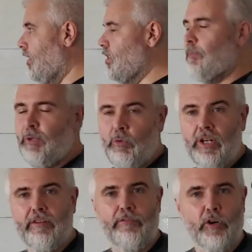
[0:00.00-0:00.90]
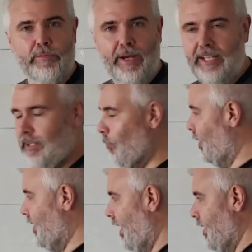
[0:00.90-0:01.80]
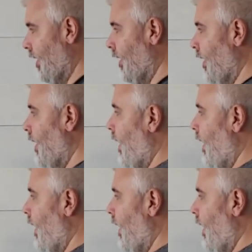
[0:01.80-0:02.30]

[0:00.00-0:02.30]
this would be one of the first paths I would have taken.